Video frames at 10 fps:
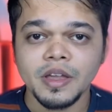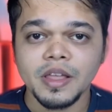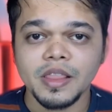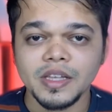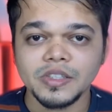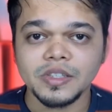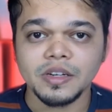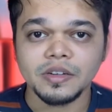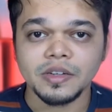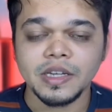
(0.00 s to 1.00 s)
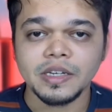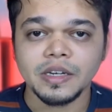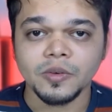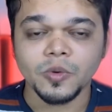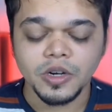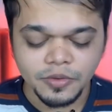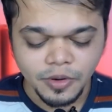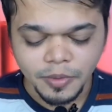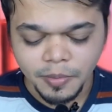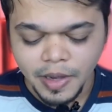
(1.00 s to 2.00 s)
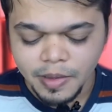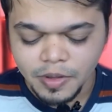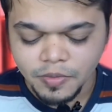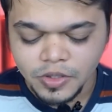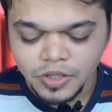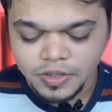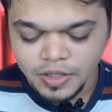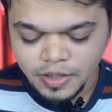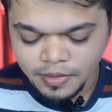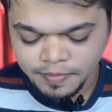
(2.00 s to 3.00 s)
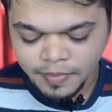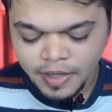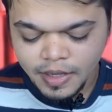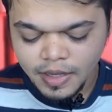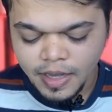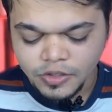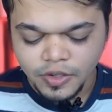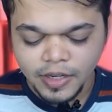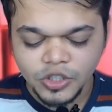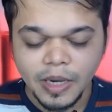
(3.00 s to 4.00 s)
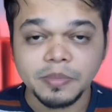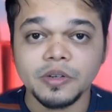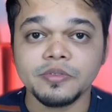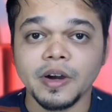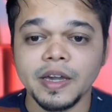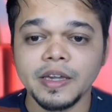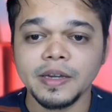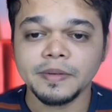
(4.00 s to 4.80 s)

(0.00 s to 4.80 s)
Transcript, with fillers: let's uh, read a word from the Bible, which is in Ezra chapter 5.